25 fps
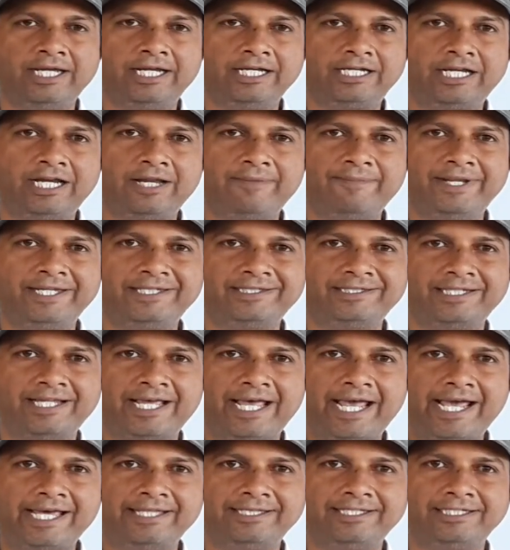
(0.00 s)
It
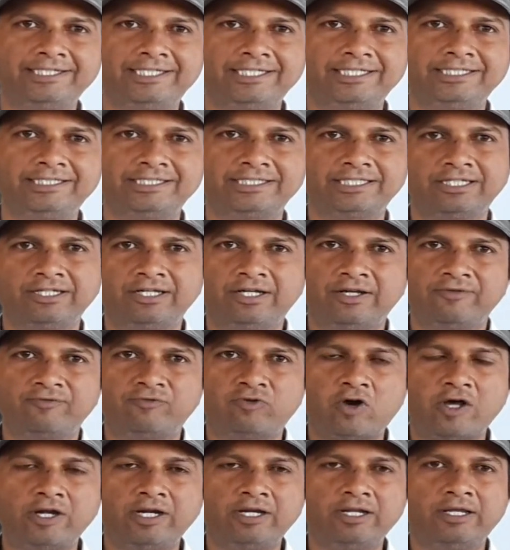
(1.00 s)
remains as it is
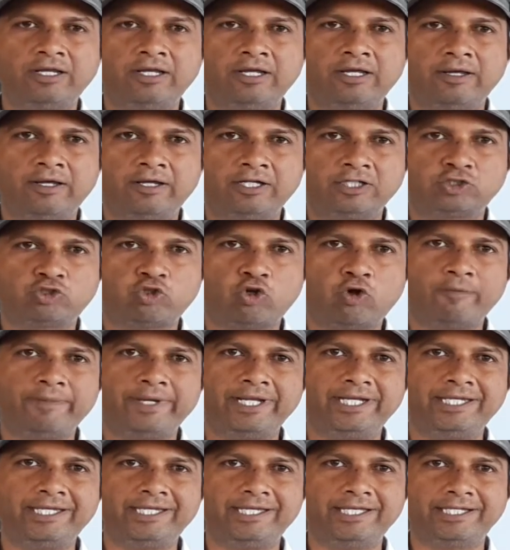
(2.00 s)
for so
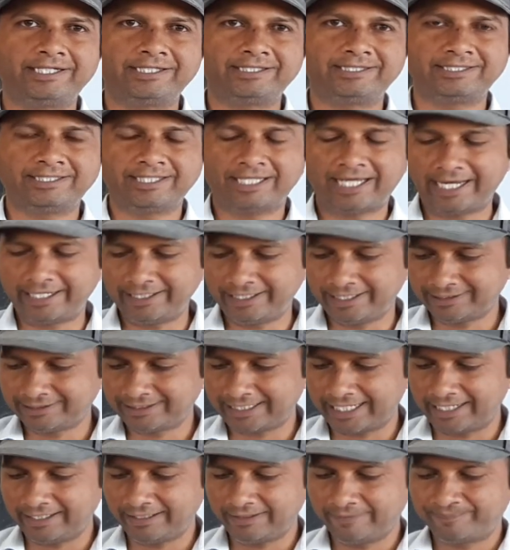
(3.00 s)
many years.
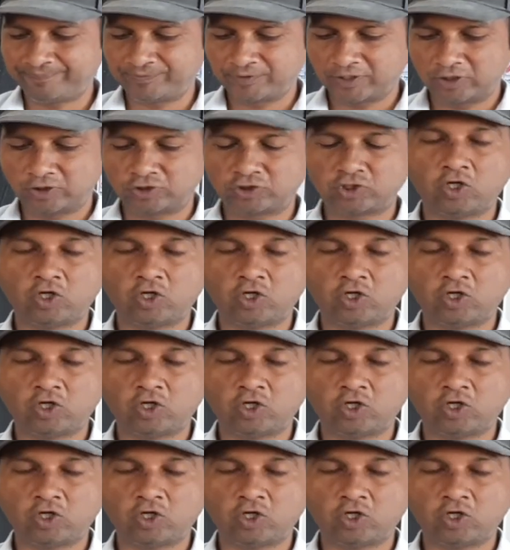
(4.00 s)
Understand?